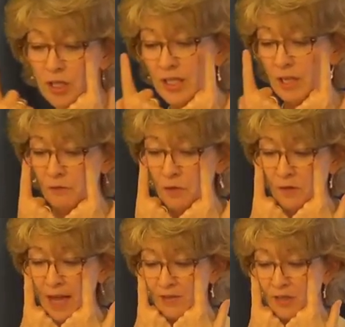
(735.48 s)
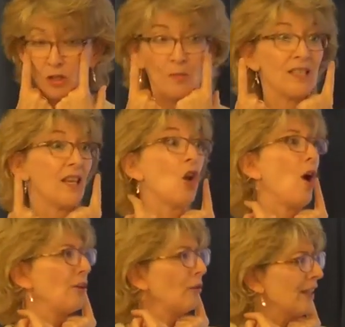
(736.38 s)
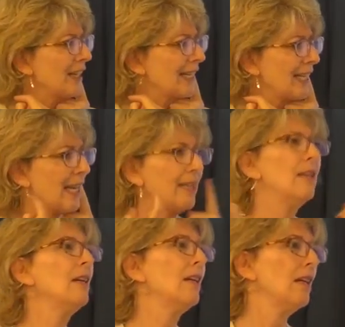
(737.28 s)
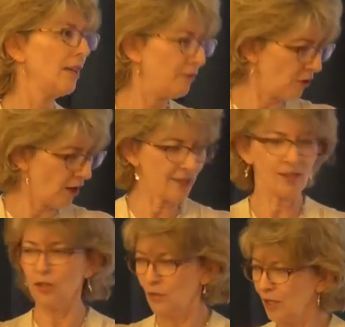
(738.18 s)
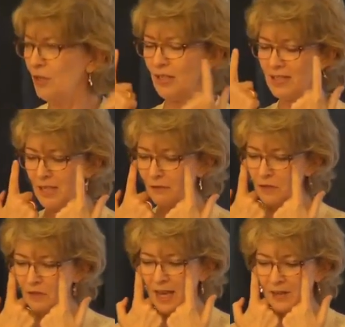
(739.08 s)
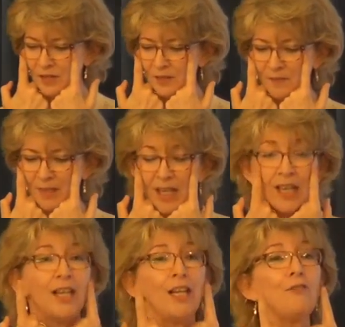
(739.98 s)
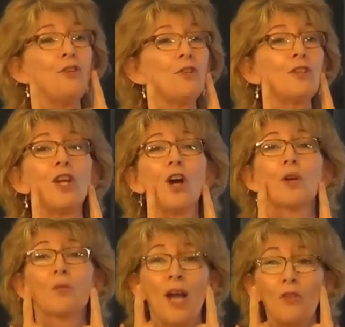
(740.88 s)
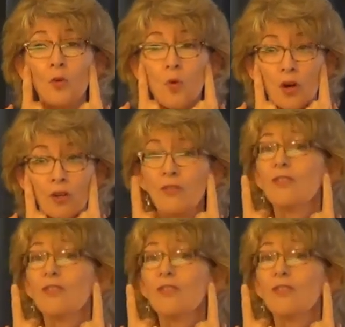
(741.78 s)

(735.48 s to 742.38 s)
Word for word: can see a few thousand. You may say, no, I don't think I can. If your eyesight, you, you can see a few thousand. If you could go around the world,